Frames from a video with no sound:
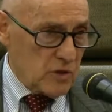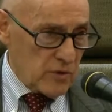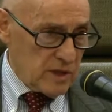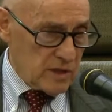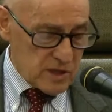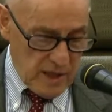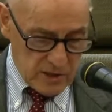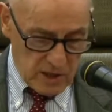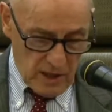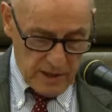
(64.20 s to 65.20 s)
Korea's
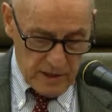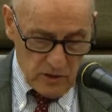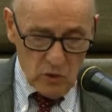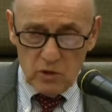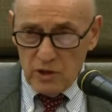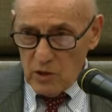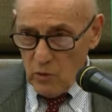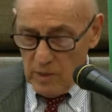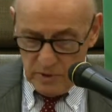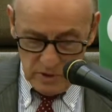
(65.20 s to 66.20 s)
escalating nuclear
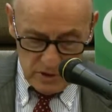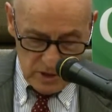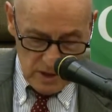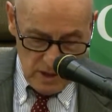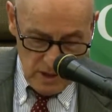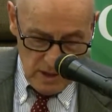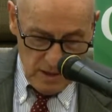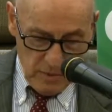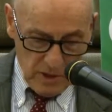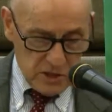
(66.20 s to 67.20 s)
weapons
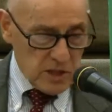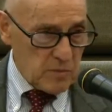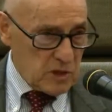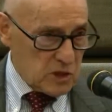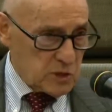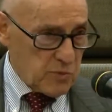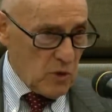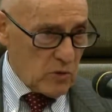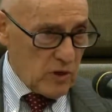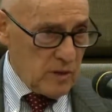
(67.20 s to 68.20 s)
ballistic missiles
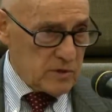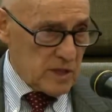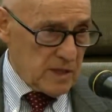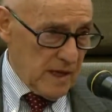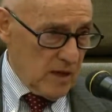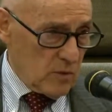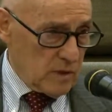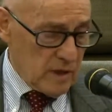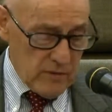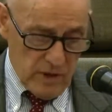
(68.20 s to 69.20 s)
programs, and now
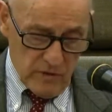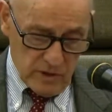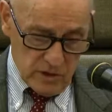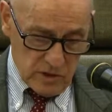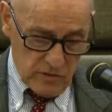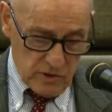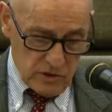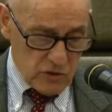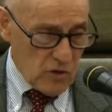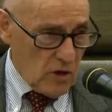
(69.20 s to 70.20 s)
we have evidence of a
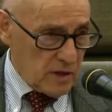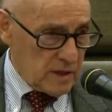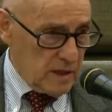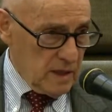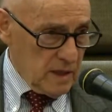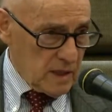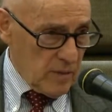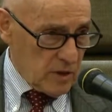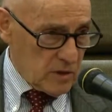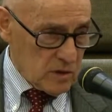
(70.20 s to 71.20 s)
strong
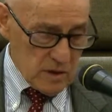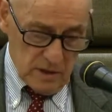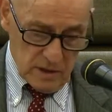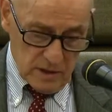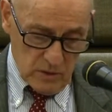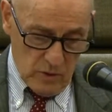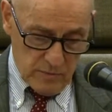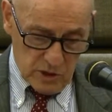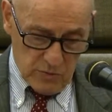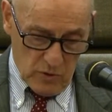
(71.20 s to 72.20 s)
chemical uh,
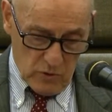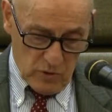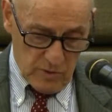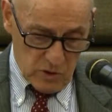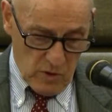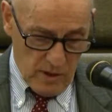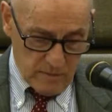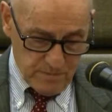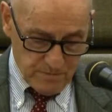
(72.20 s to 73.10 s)
weapons program as well.